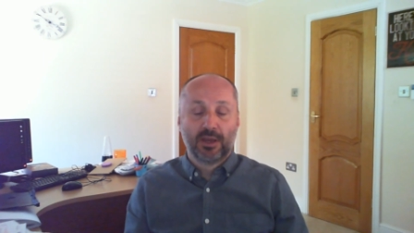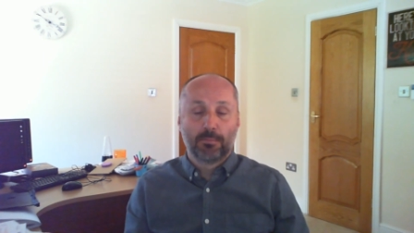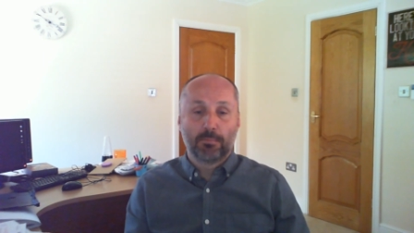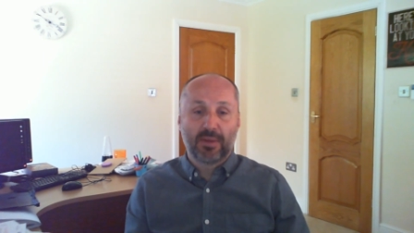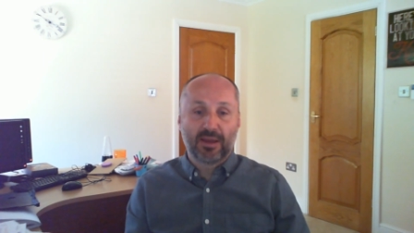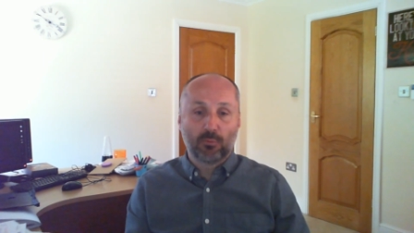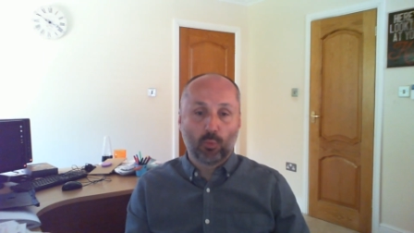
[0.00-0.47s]

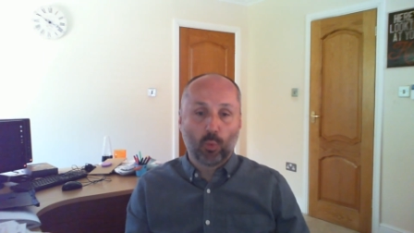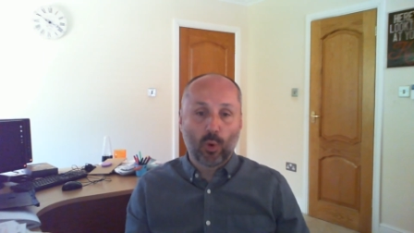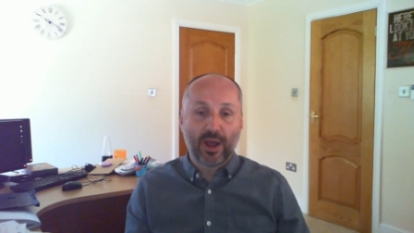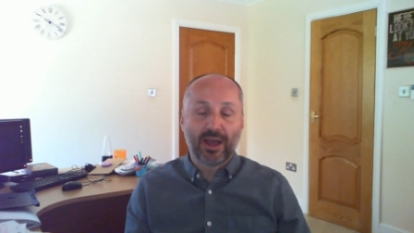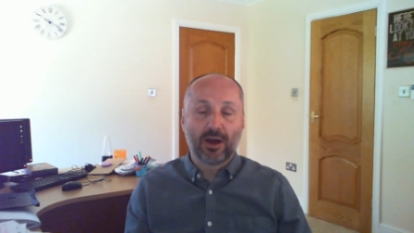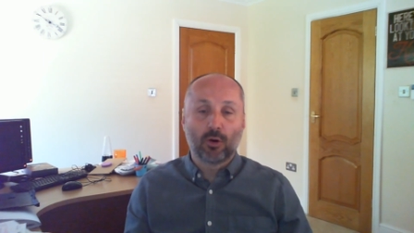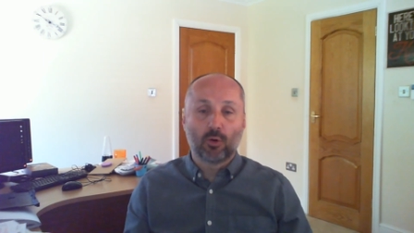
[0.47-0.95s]
may
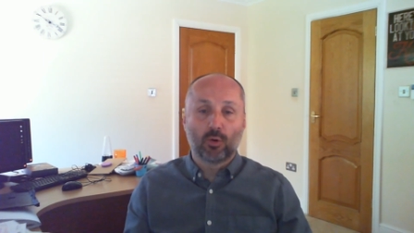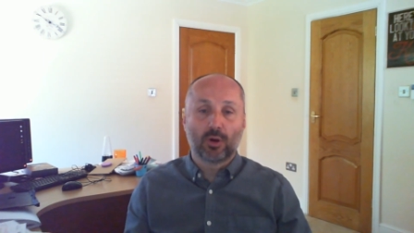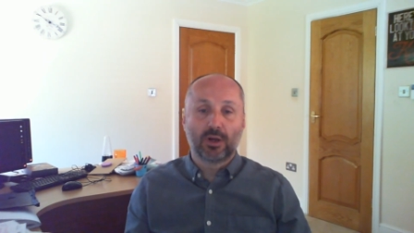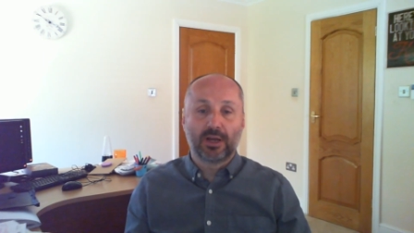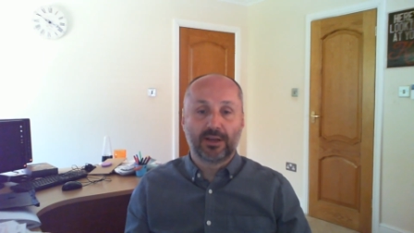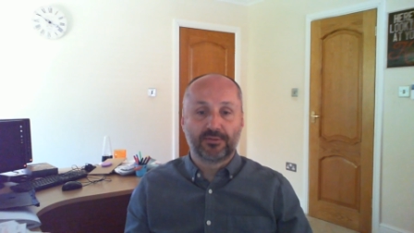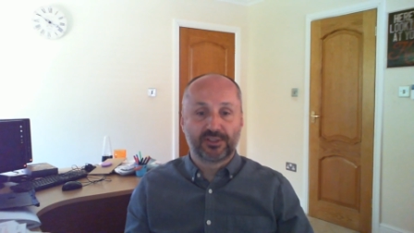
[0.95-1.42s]
well
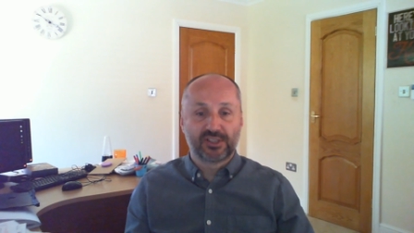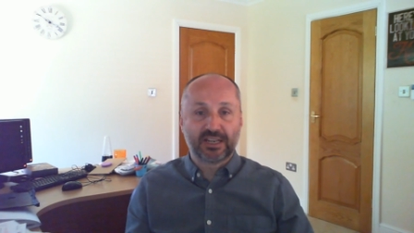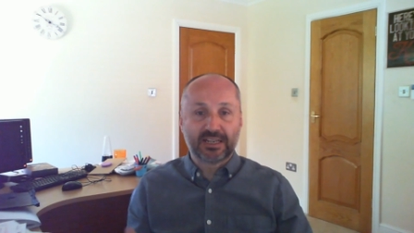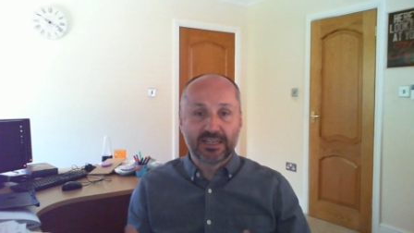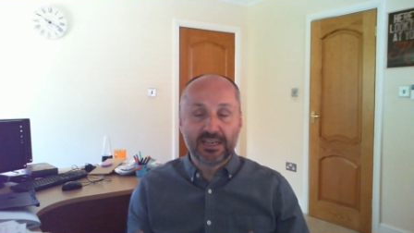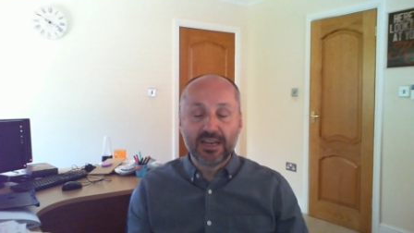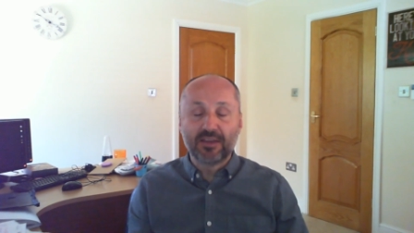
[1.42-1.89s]
have
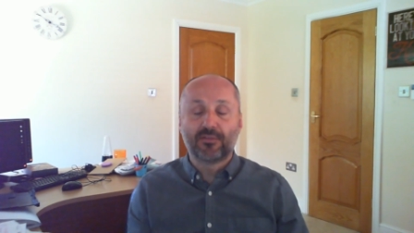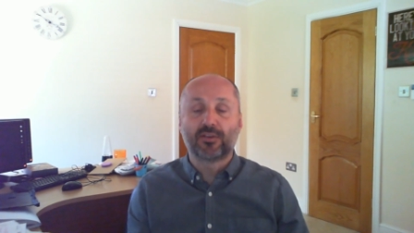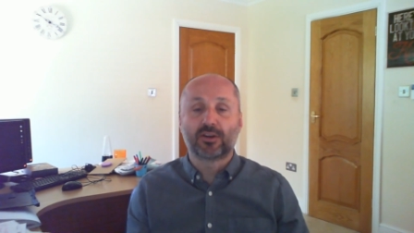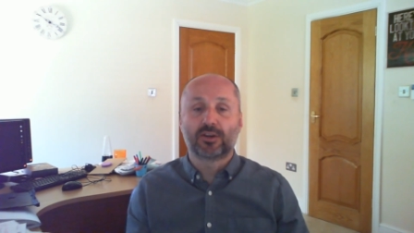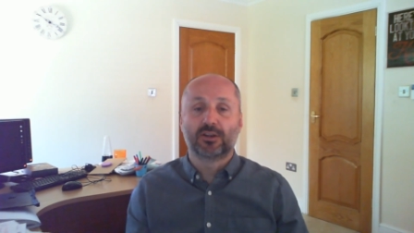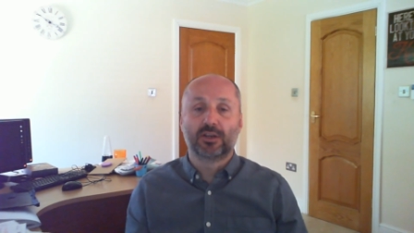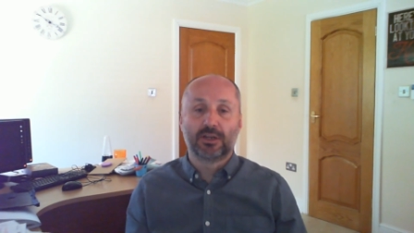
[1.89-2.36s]

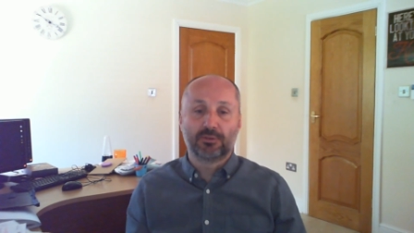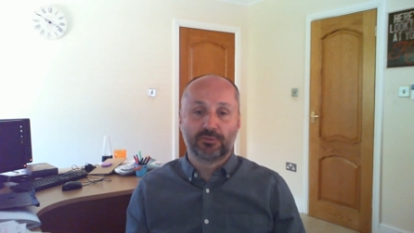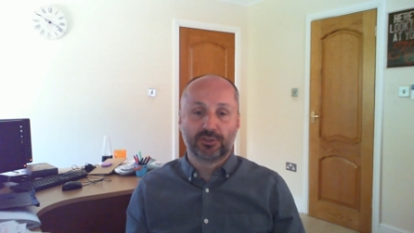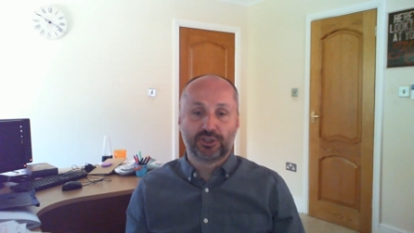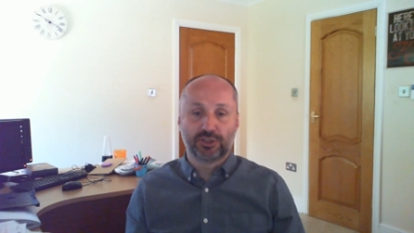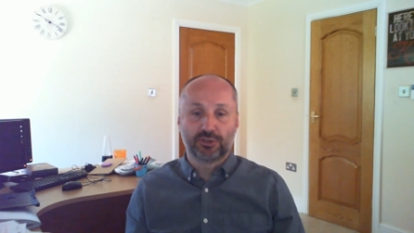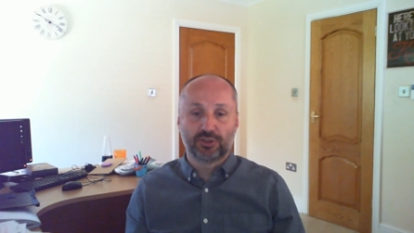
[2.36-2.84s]
significantly
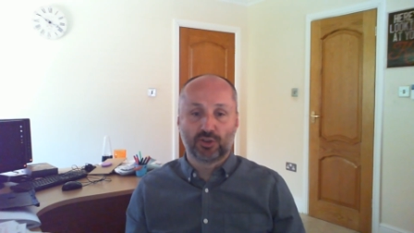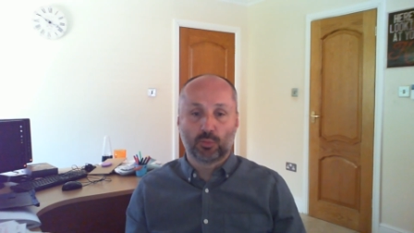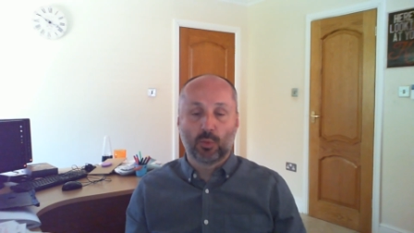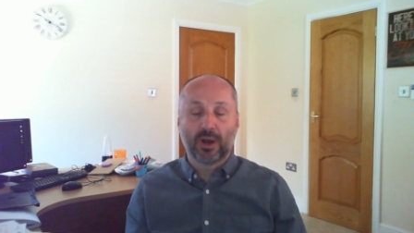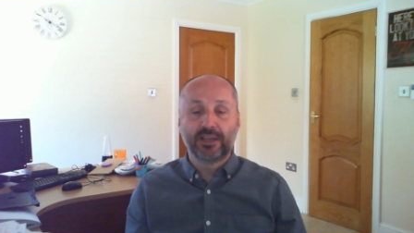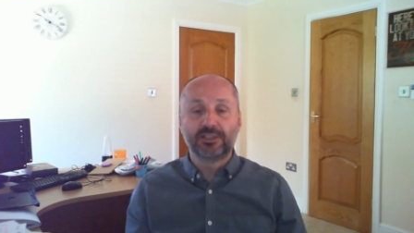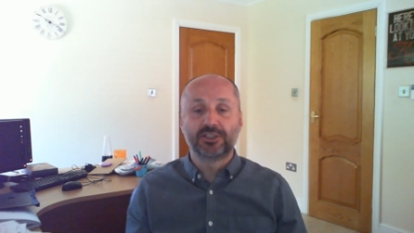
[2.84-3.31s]
reduced your
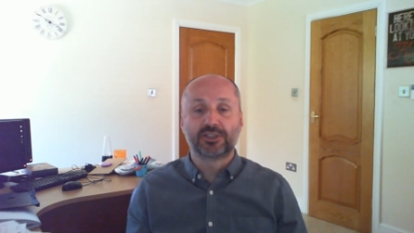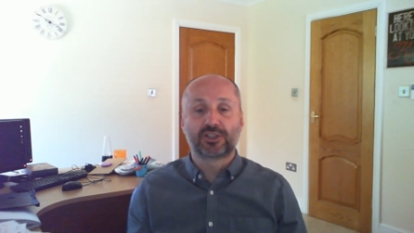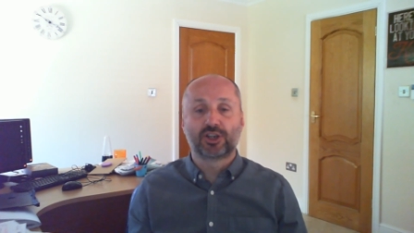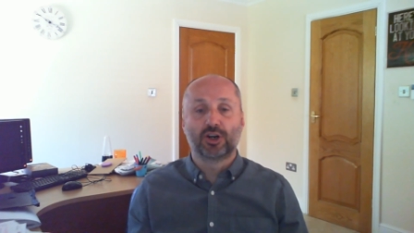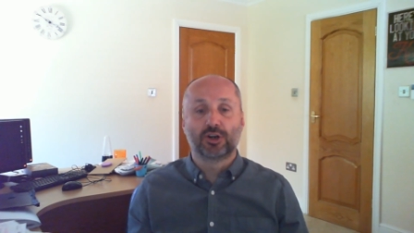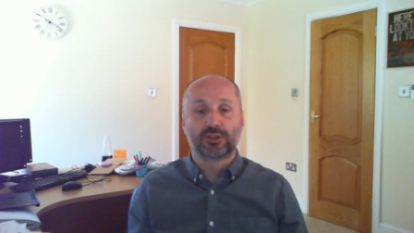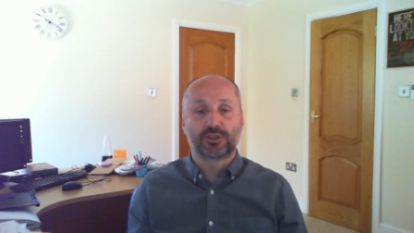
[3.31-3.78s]
wages
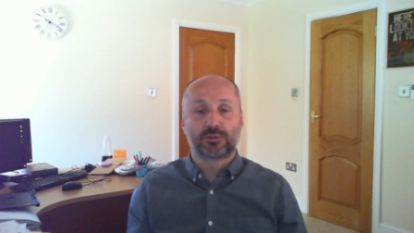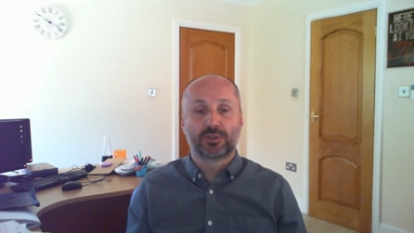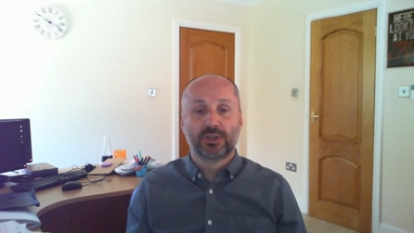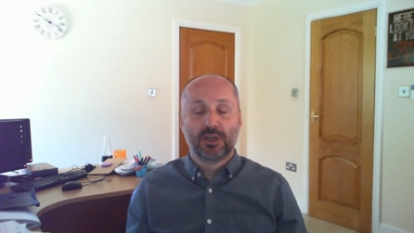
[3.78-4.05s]
cost